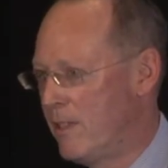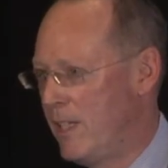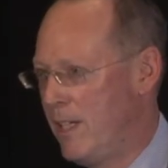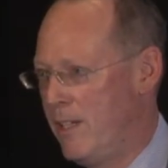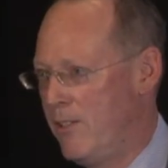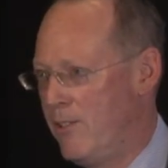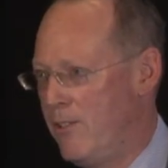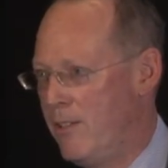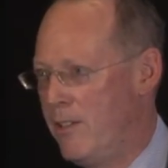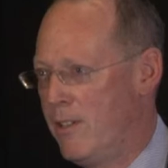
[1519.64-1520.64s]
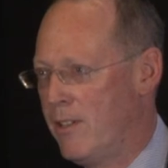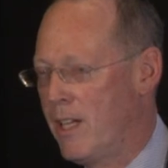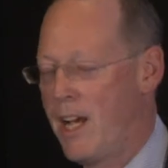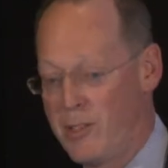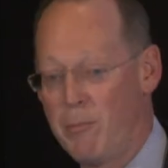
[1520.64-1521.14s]
in
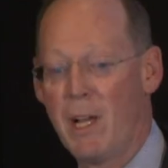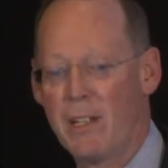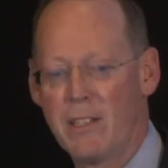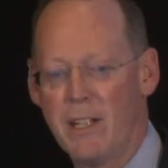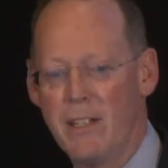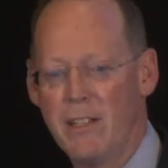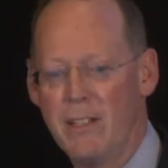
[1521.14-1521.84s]
Casablanca